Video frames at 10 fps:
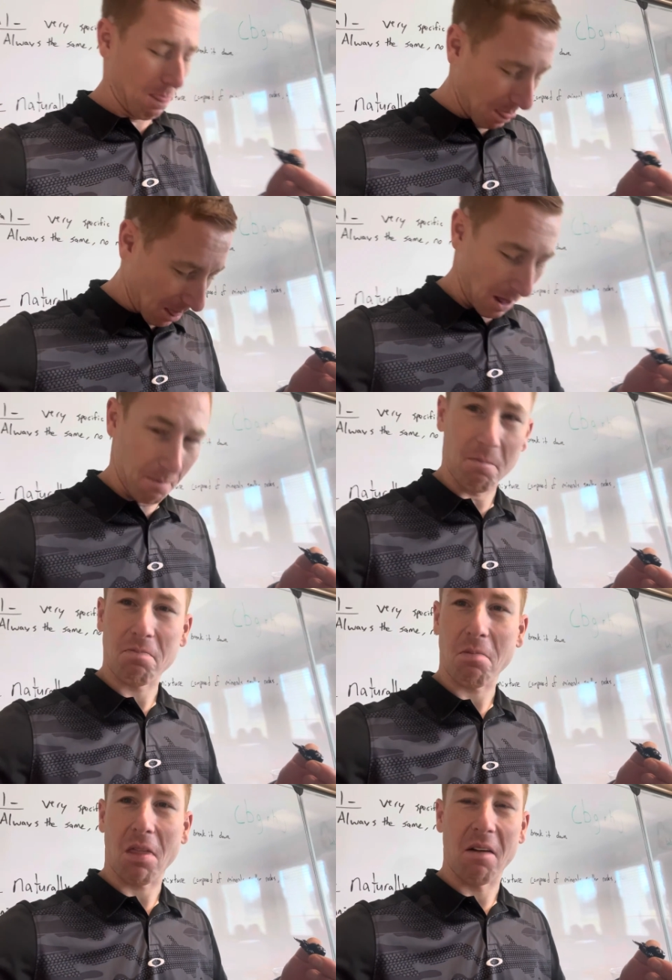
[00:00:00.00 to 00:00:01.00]
even
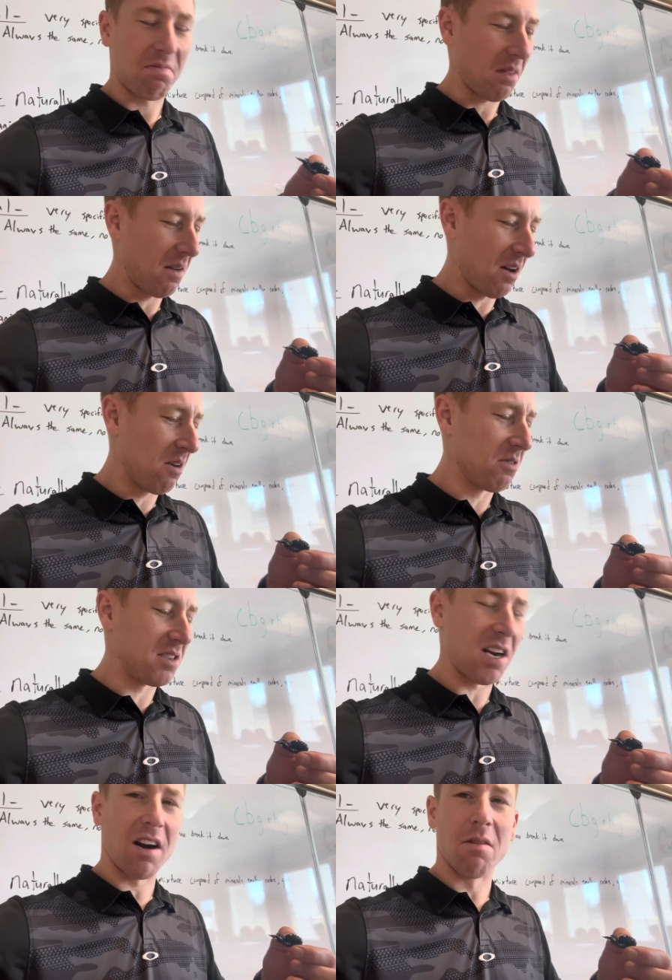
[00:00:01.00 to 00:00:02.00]
eat it. Oh,
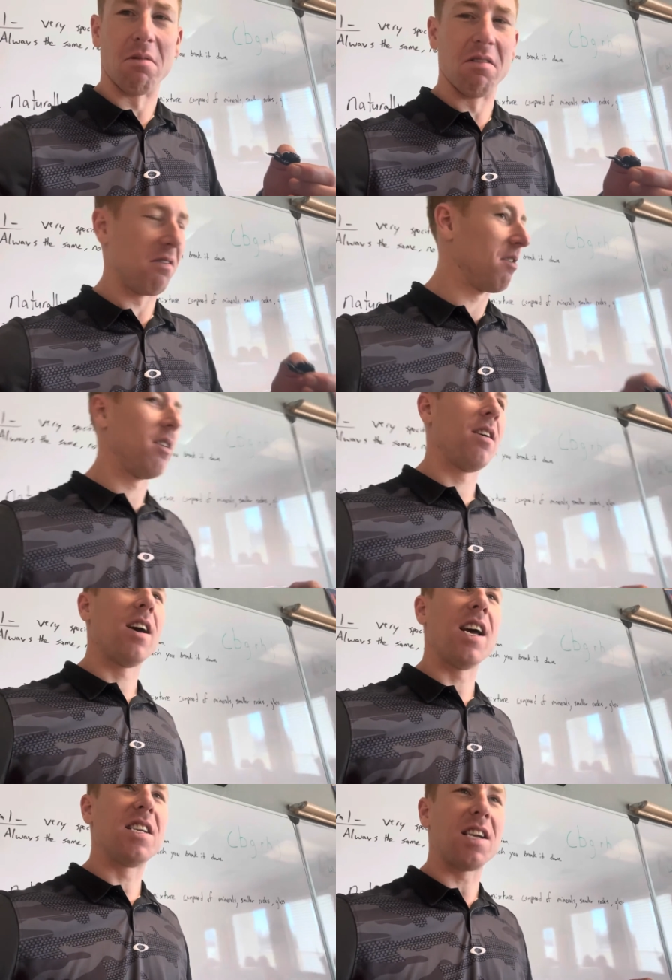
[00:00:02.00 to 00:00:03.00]
it's terrible.
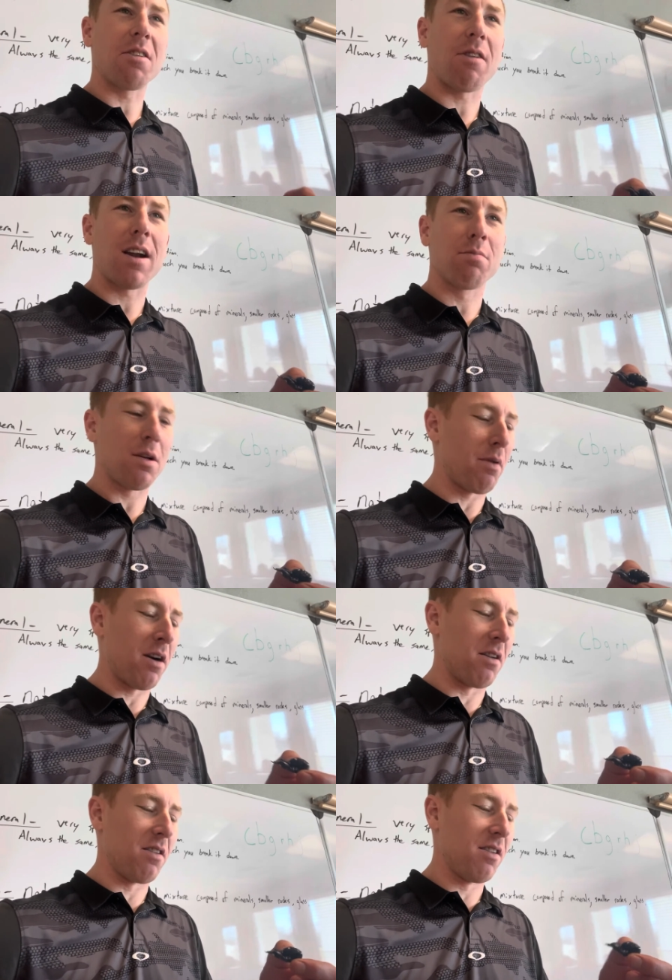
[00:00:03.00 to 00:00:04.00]
It's incredibly
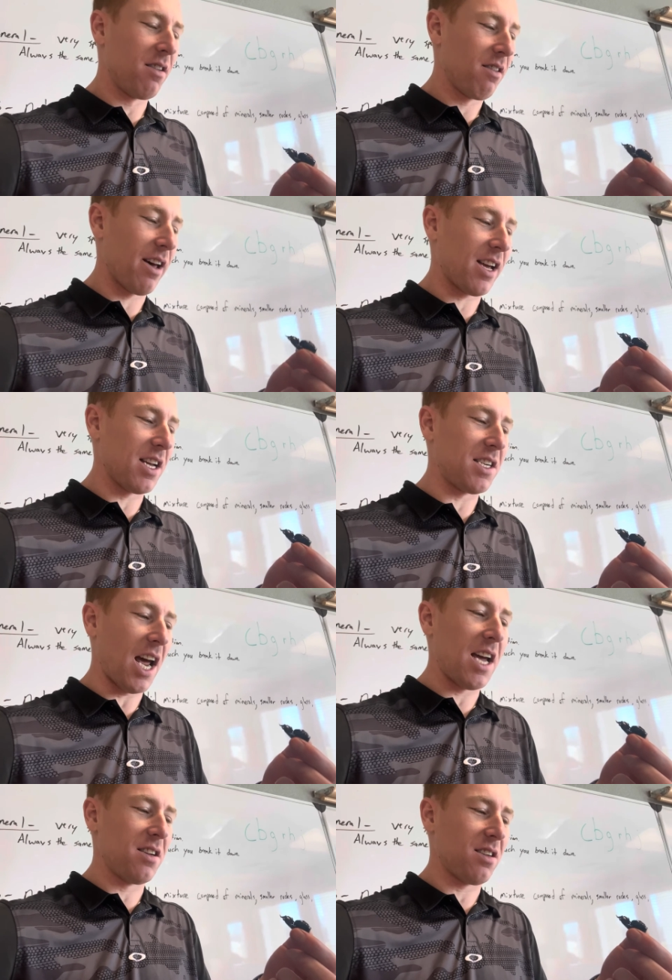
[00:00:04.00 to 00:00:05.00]
burnt. Eat. Like it
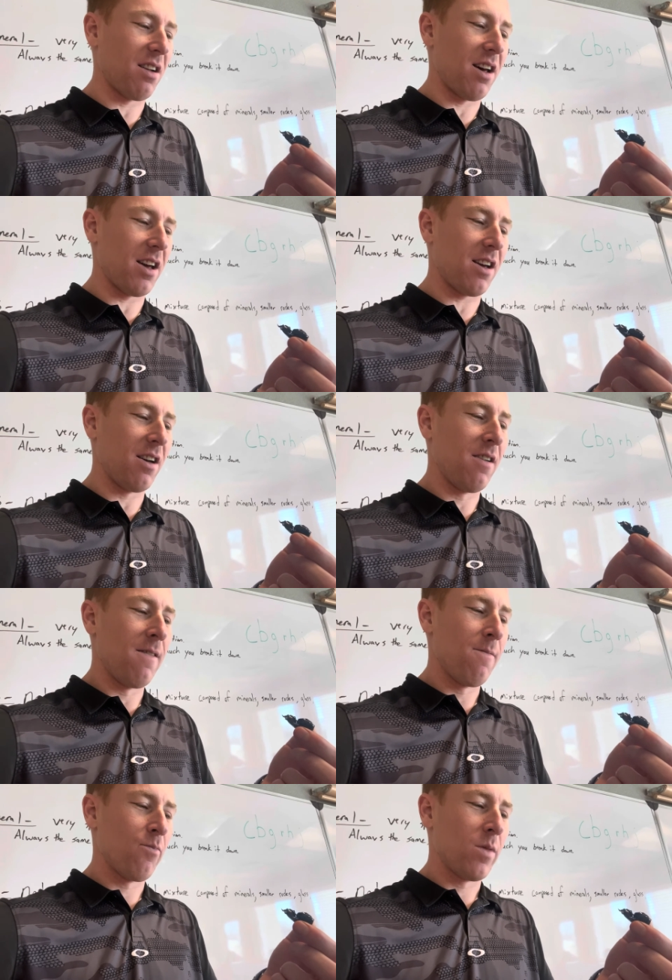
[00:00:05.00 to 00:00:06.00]
tastes like,
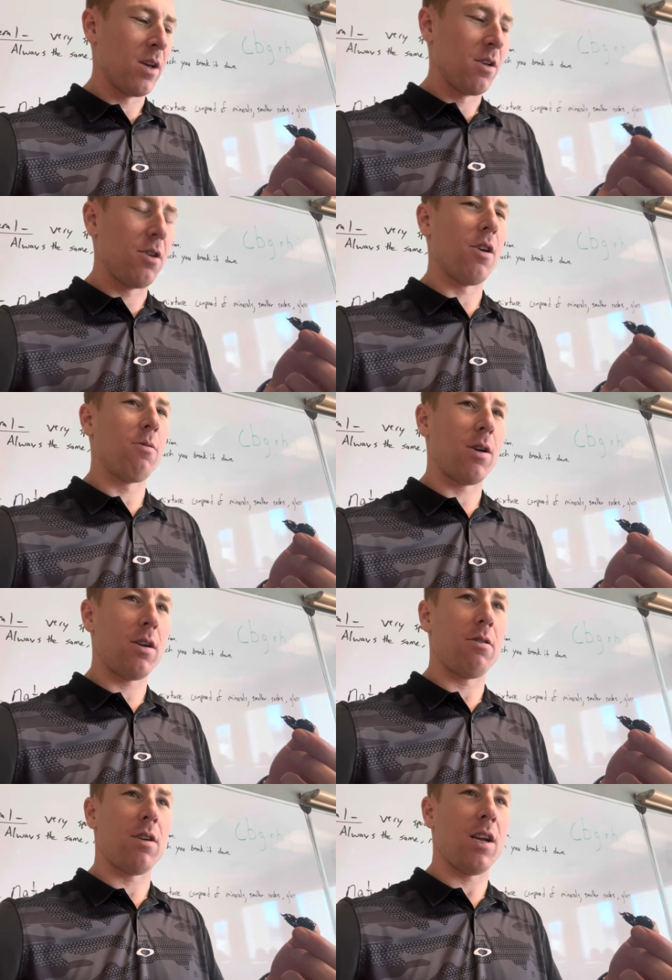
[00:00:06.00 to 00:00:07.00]
you know where
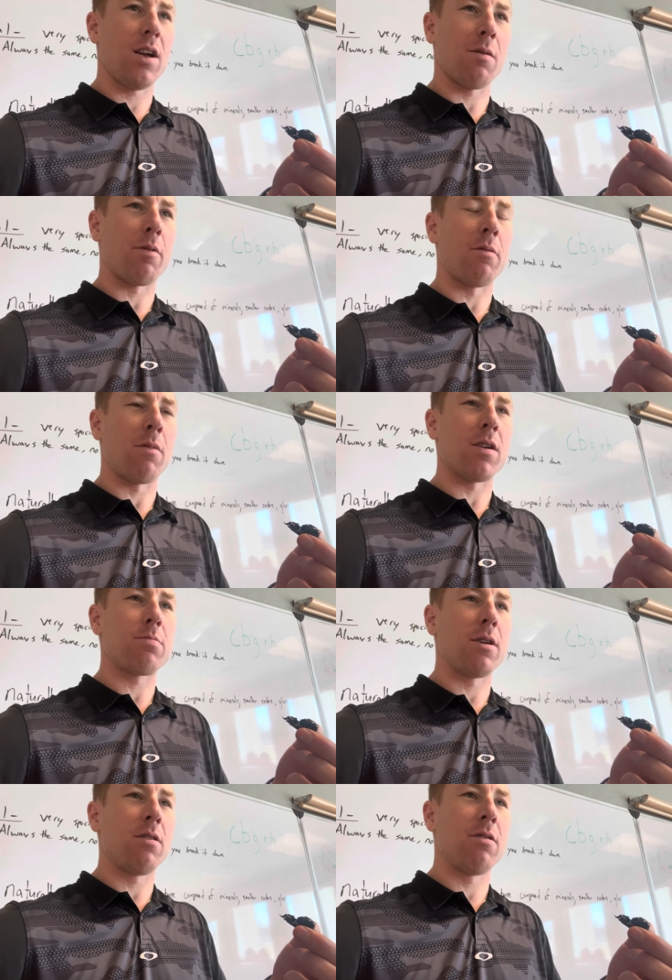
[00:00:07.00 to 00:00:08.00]
you're eating a burnt
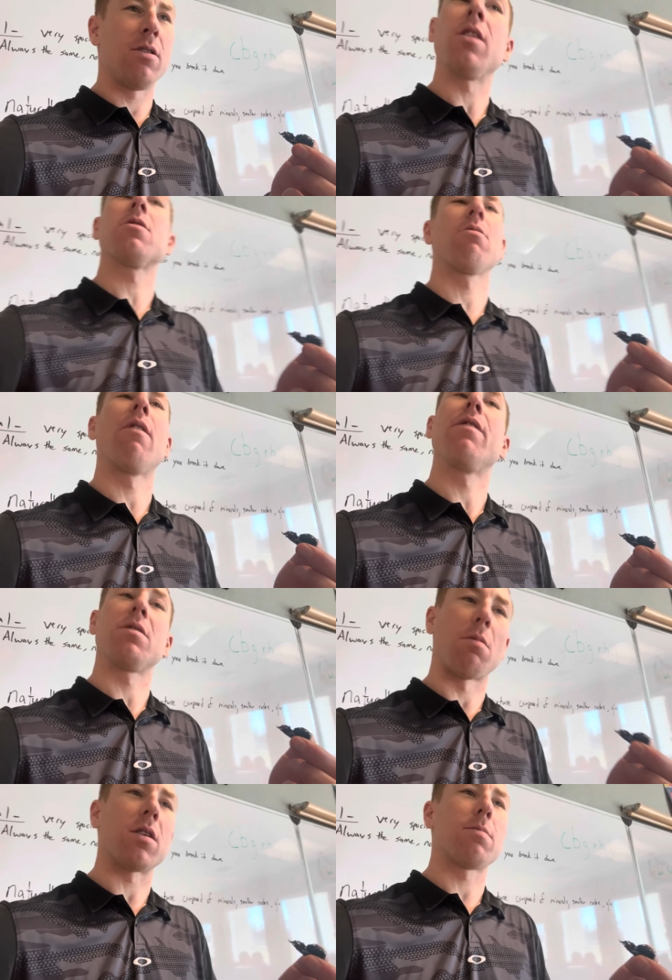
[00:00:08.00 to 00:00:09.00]
marshmallow and you're not sure if
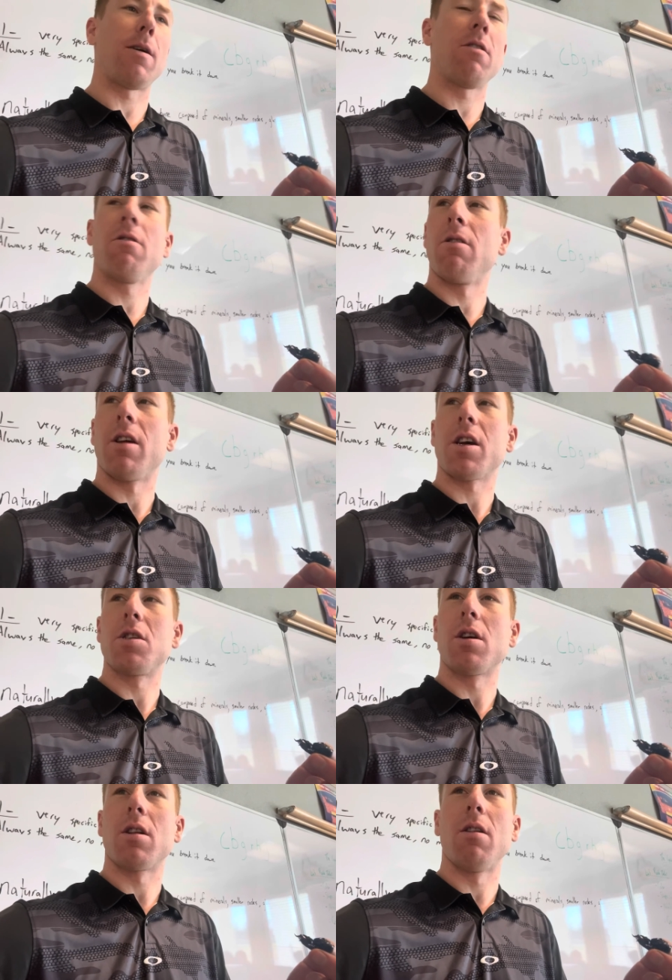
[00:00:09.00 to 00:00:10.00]
it's marshmallow or like a
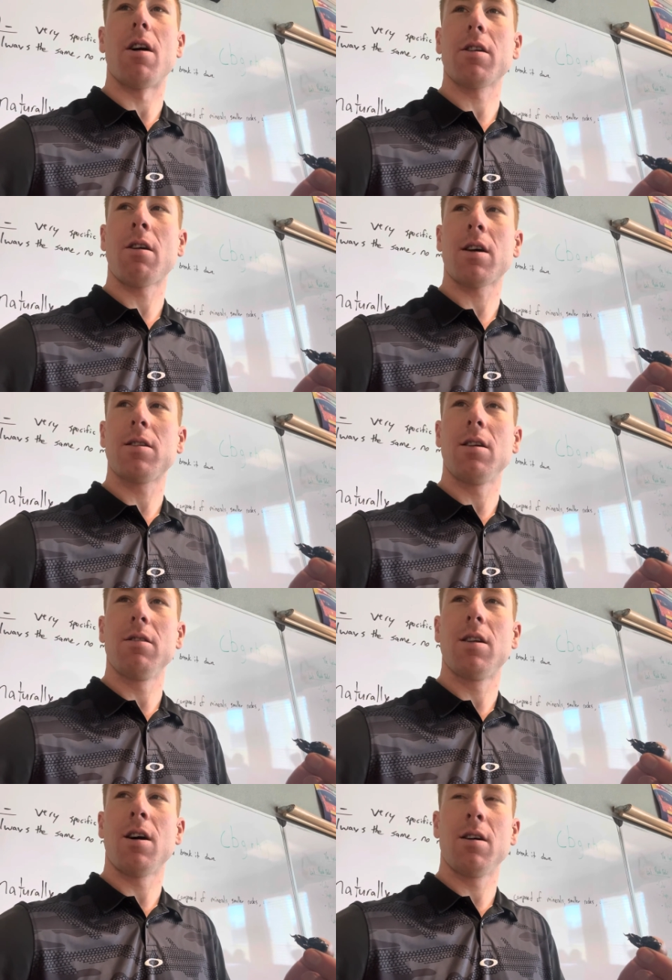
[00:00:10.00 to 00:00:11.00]
chunk of log you
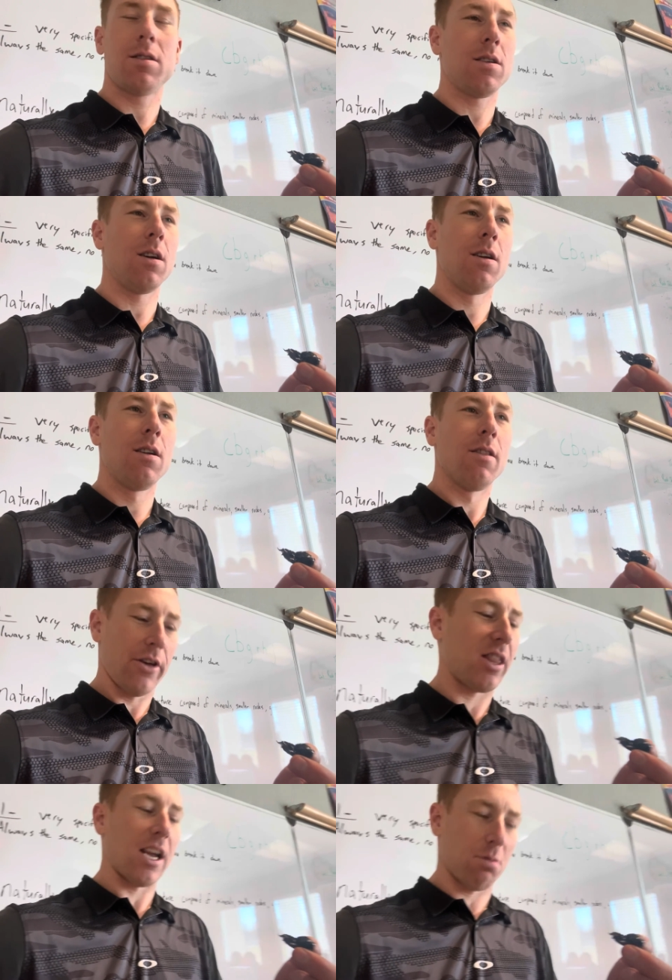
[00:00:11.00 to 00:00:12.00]
accidentally touched? Yeah.
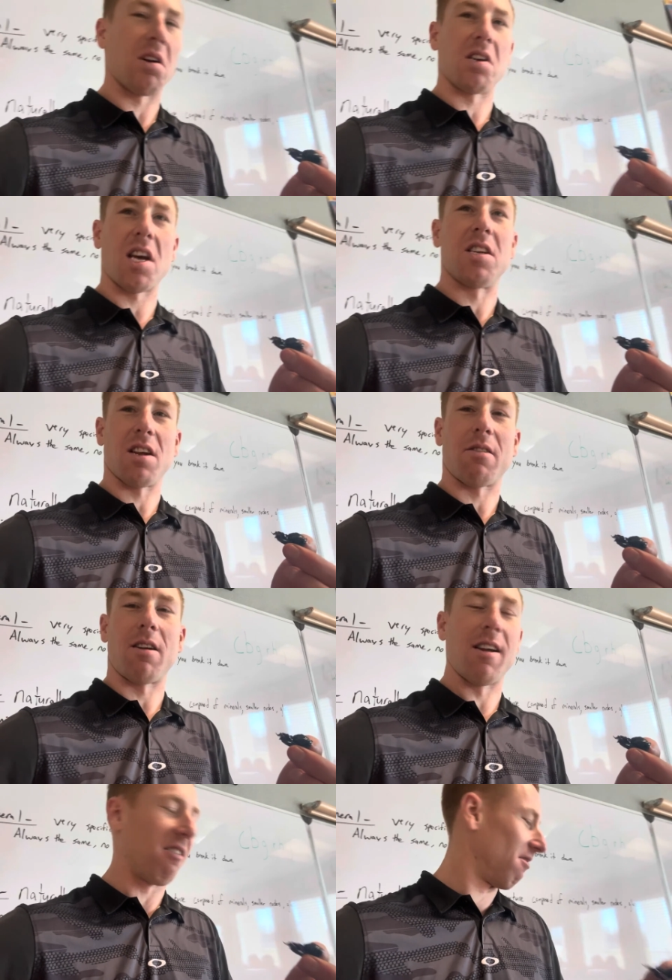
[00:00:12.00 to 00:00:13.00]
Like that's what it tastes like
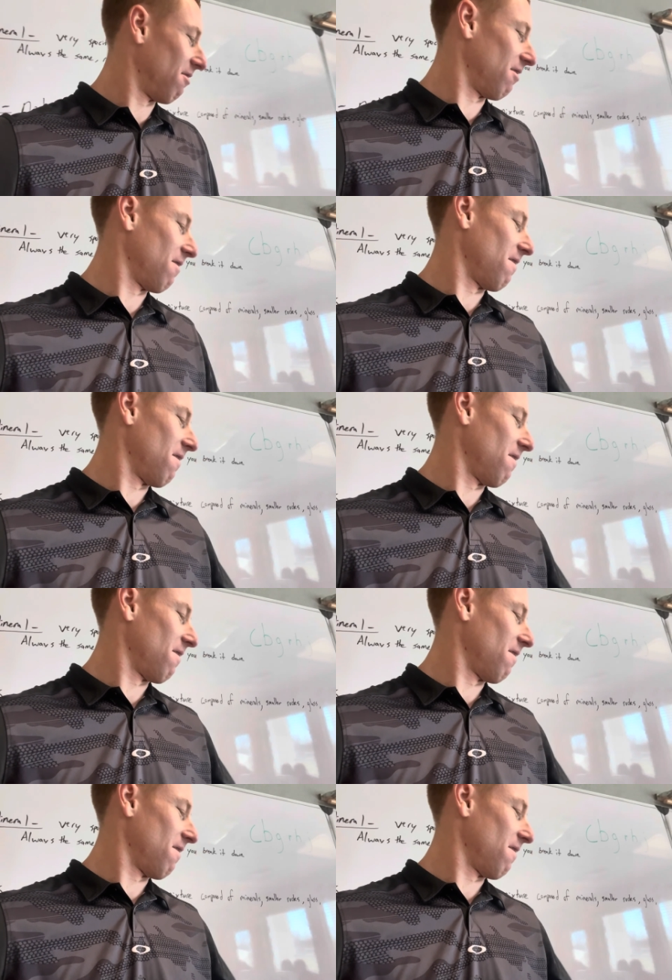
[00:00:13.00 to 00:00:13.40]
right now. Just